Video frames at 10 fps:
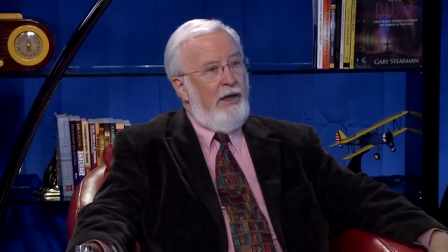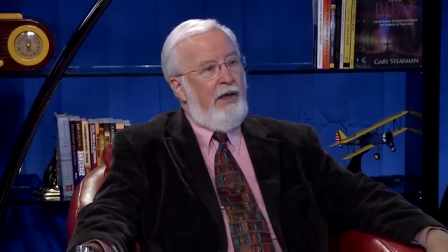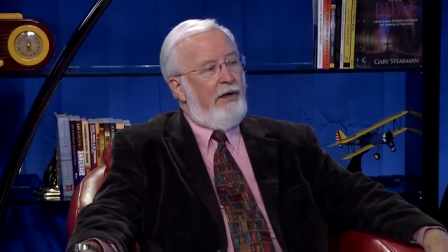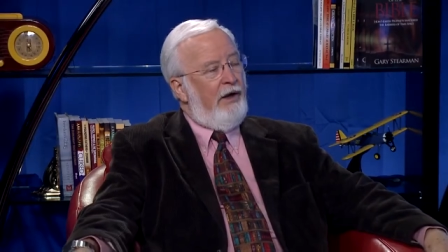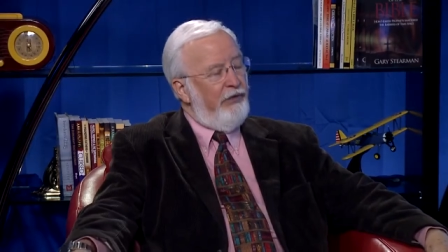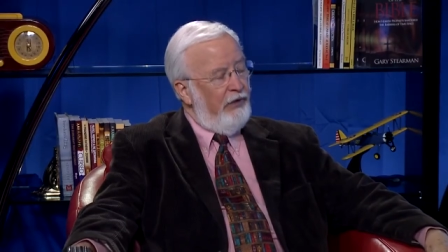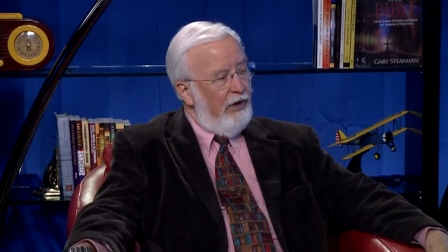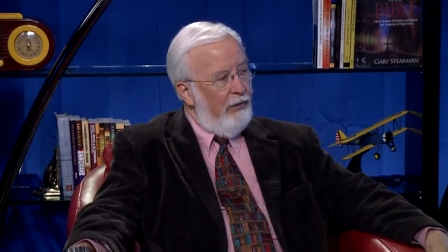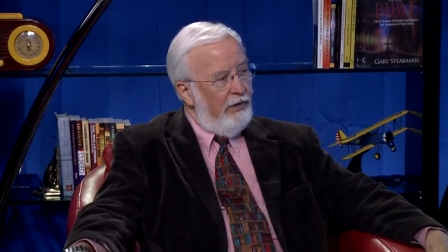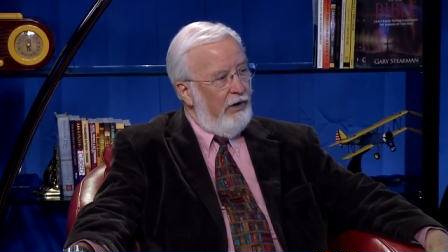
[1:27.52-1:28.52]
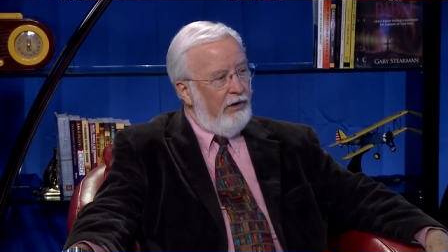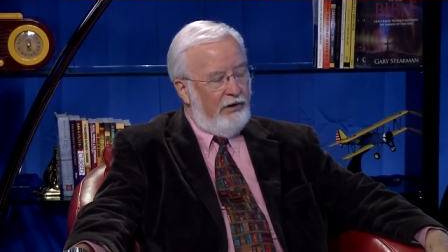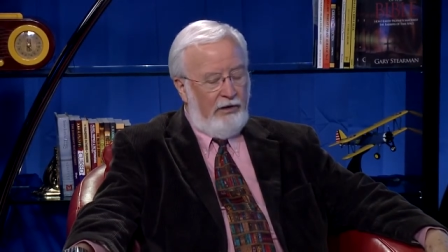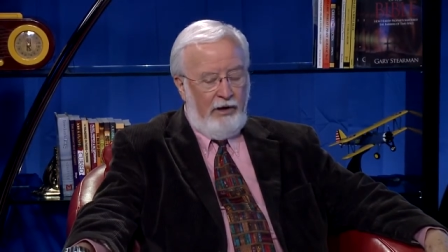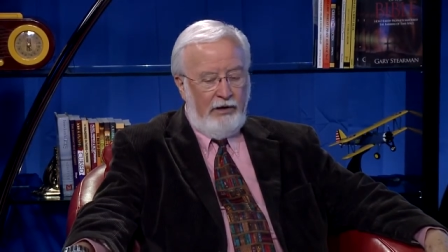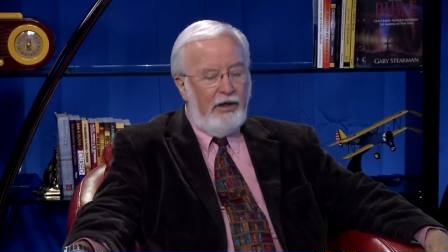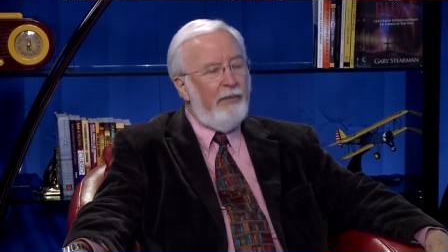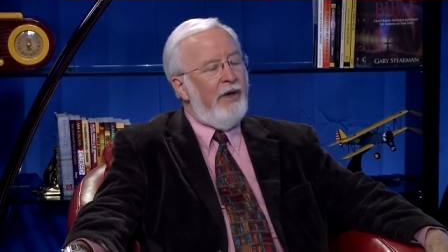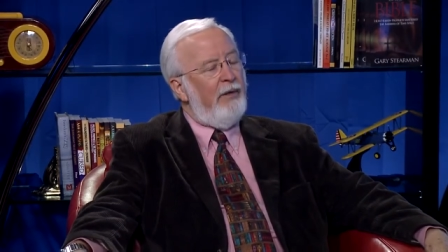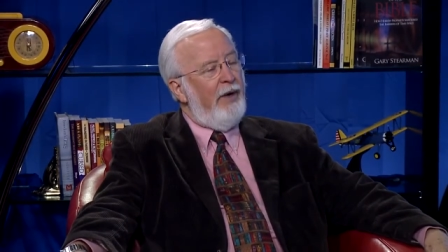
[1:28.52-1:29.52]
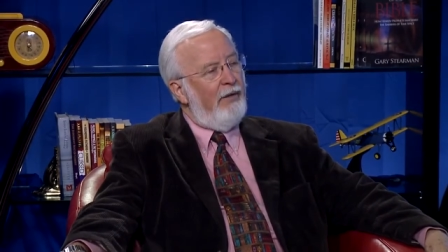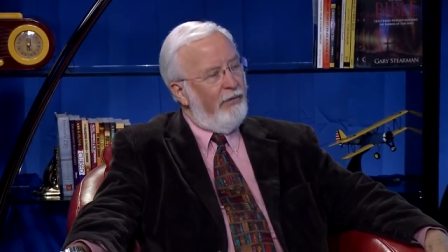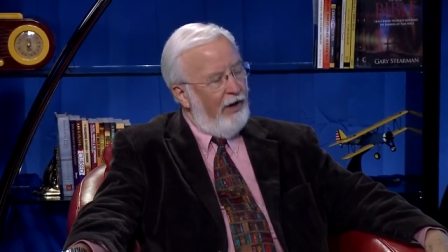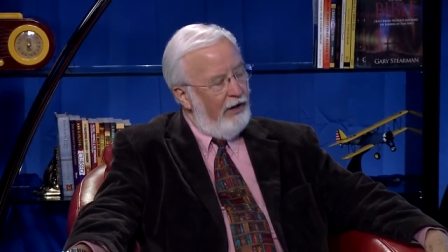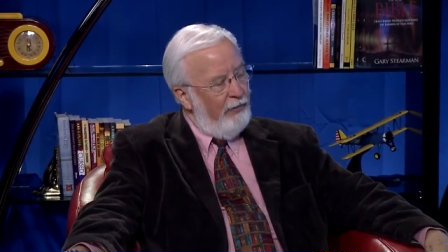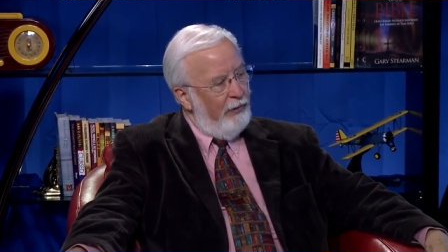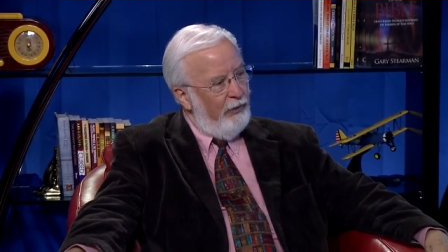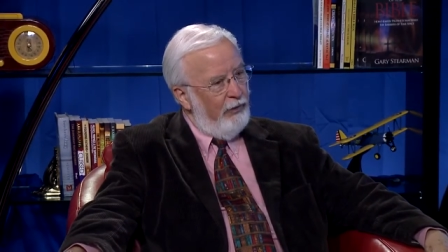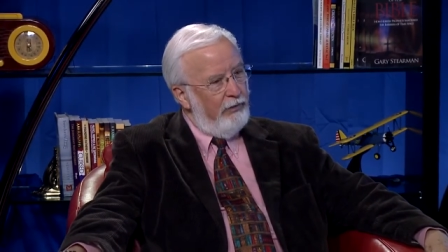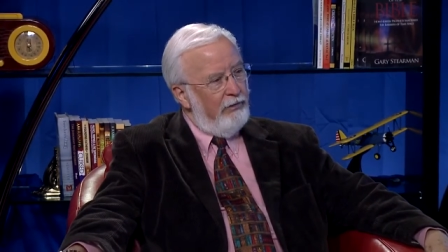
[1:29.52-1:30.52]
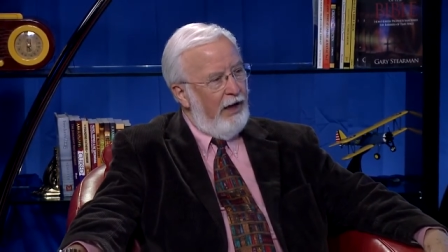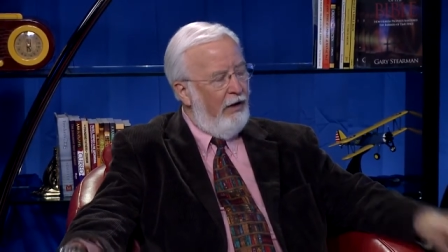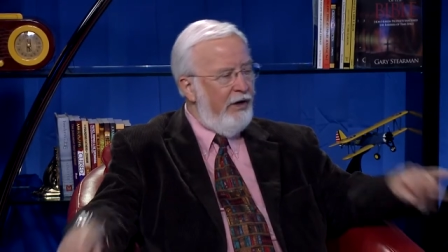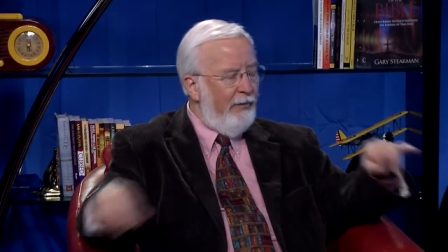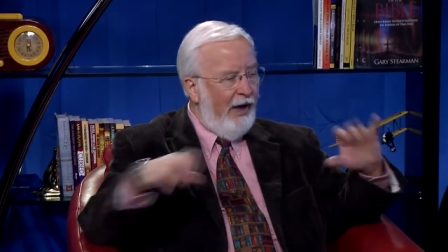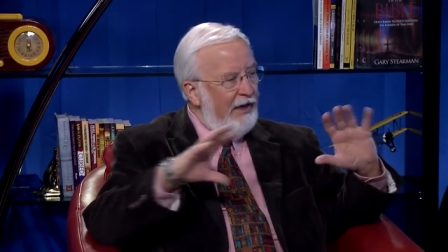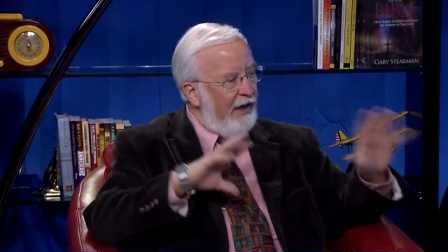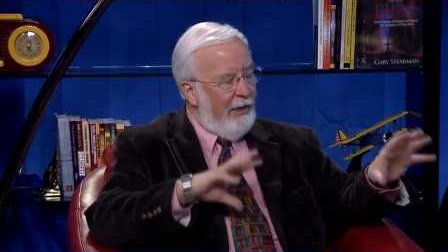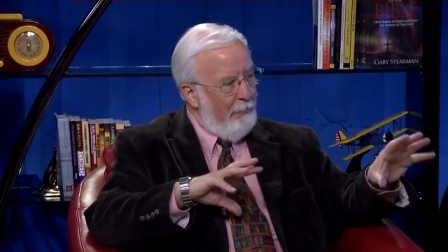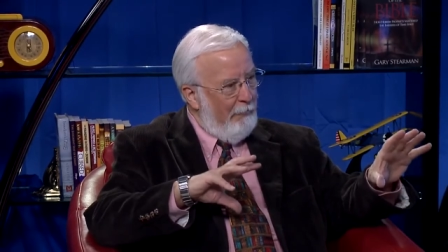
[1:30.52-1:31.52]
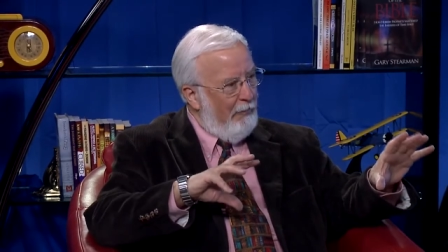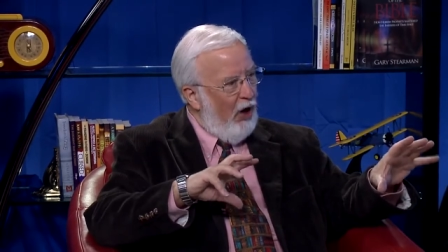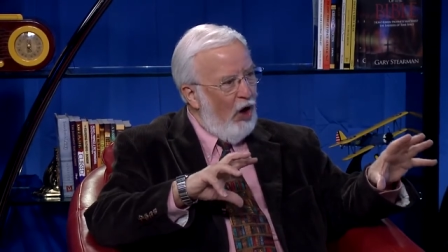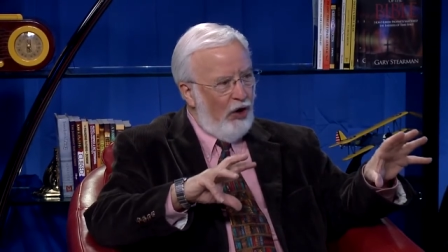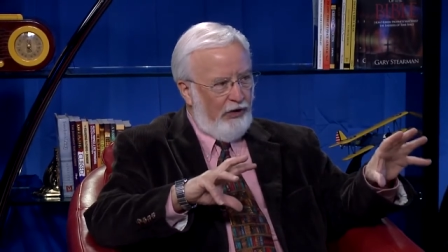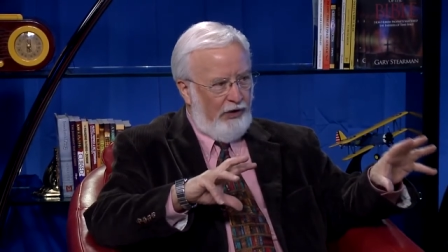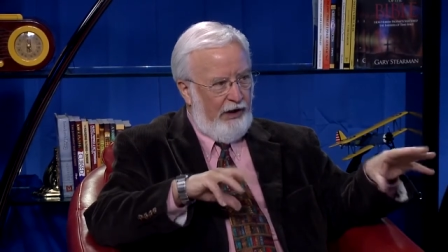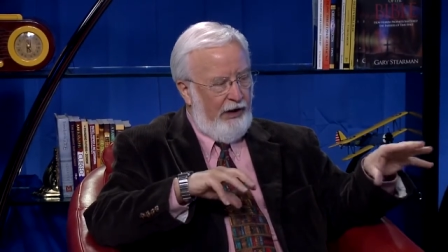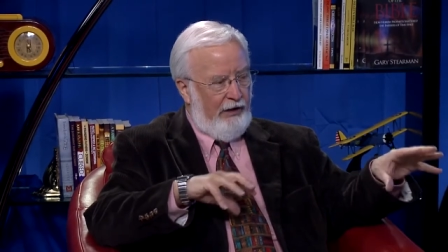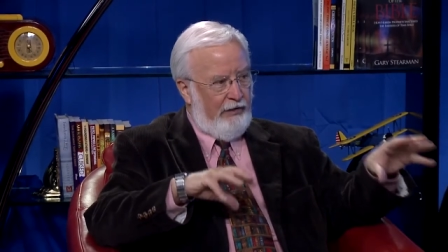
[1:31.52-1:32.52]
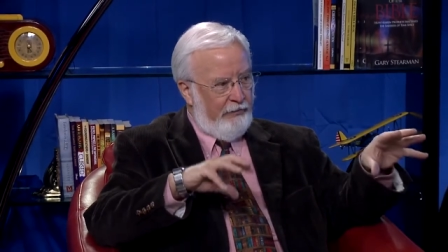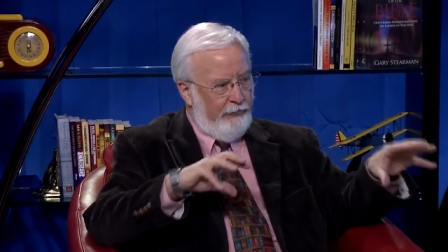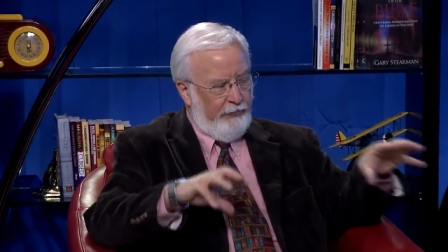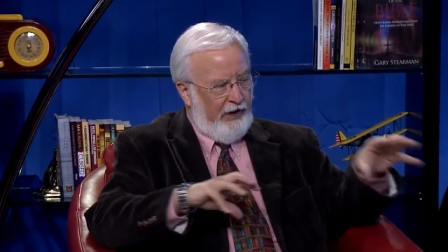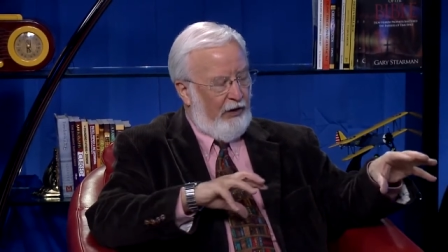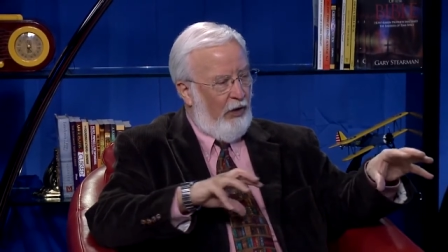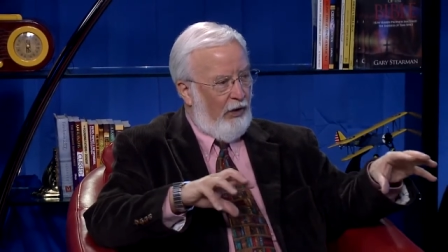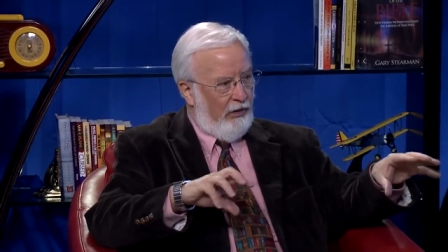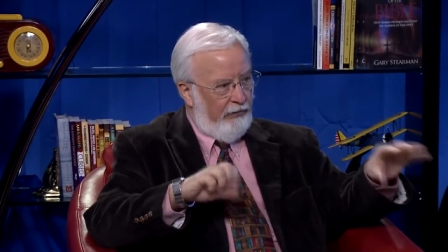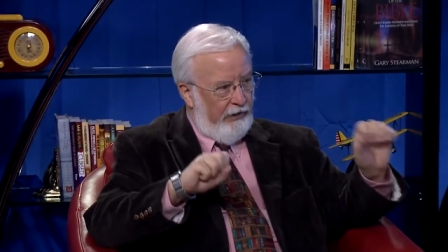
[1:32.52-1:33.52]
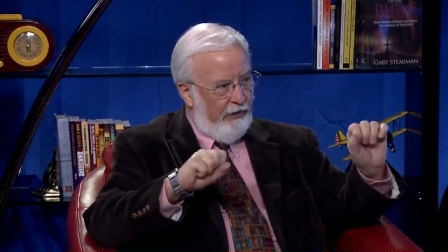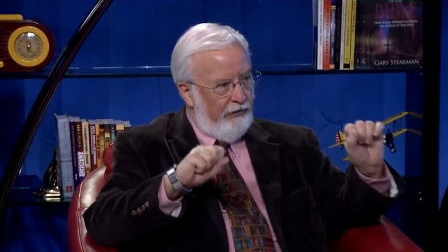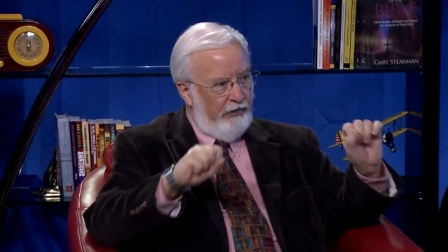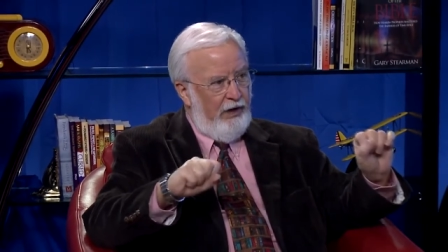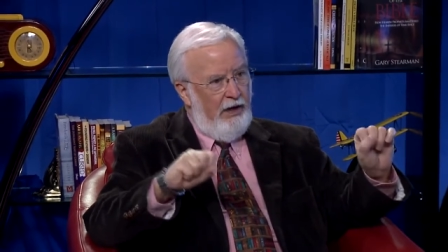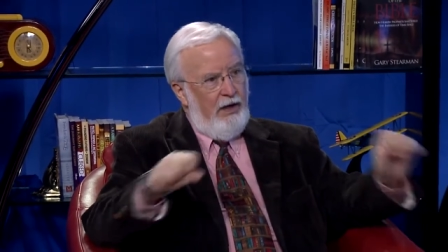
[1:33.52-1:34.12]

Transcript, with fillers: And yesterday we talked a, a little bit about Vladimir Putin, how he might get bogged down in all of this